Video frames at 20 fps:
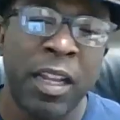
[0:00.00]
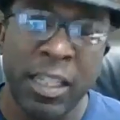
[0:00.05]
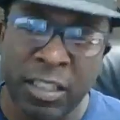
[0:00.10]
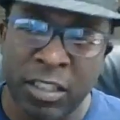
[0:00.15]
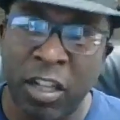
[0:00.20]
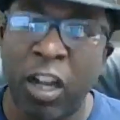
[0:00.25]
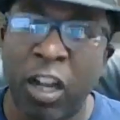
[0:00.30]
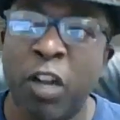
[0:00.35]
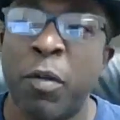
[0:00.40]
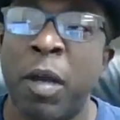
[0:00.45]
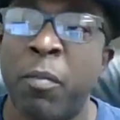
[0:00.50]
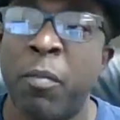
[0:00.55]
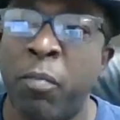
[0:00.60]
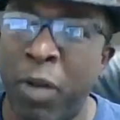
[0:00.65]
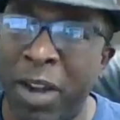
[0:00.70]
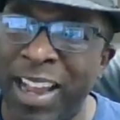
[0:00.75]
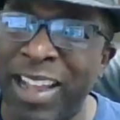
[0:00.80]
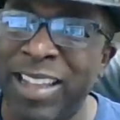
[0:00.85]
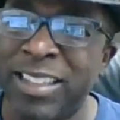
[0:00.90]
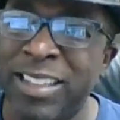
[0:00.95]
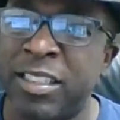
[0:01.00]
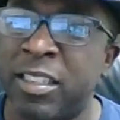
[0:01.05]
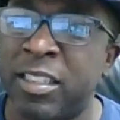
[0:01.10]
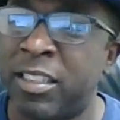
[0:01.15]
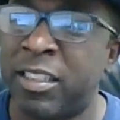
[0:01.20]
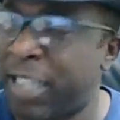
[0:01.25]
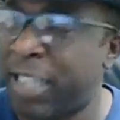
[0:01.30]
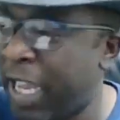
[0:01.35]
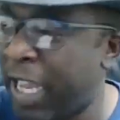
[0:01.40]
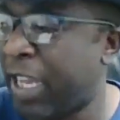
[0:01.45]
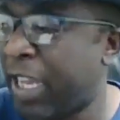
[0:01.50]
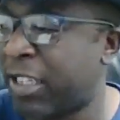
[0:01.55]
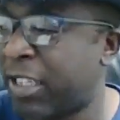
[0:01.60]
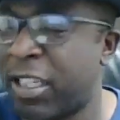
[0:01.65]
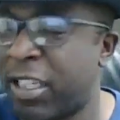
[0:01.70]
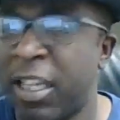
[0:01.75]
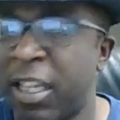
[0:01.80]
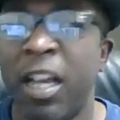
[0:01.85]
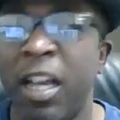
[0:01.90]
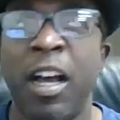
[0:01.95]
talk about brass tacks.
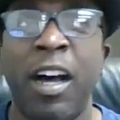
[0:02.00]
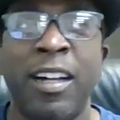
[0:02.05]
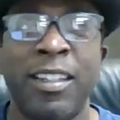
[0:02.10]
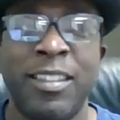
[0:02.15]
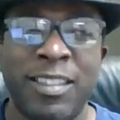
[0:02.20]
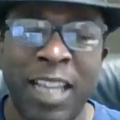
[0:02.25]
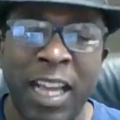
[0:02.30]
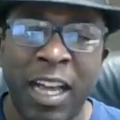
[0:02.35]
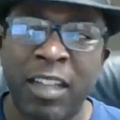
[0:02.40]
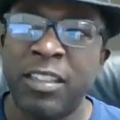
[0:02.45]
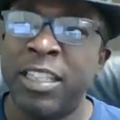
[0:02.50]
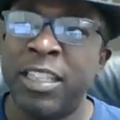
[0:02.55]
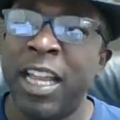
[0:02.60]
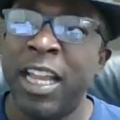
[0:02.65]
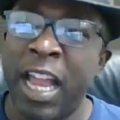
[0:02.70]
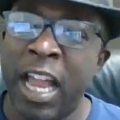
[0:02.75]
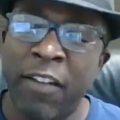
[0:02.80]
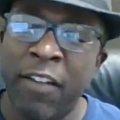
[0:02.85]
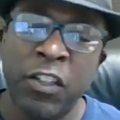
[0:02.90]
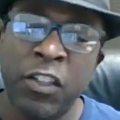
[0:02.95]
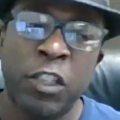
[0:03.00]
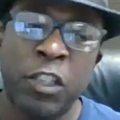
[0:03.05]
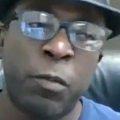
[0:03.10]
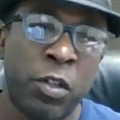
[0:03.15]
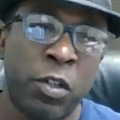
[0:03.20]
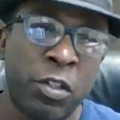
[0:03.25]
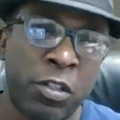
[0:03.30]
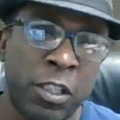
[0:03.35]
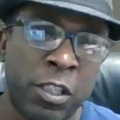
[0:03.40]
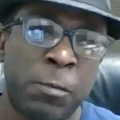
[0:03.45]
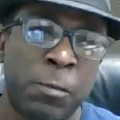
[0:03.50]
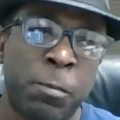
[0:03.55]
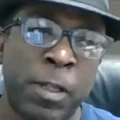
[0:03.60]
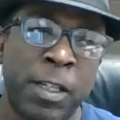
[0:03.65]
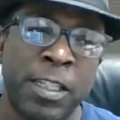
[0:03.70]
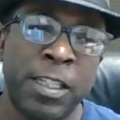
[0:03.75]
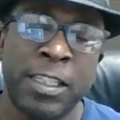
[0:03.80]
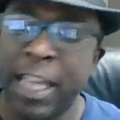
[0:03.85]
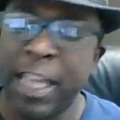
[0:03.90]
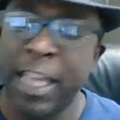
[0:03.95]
The average person spends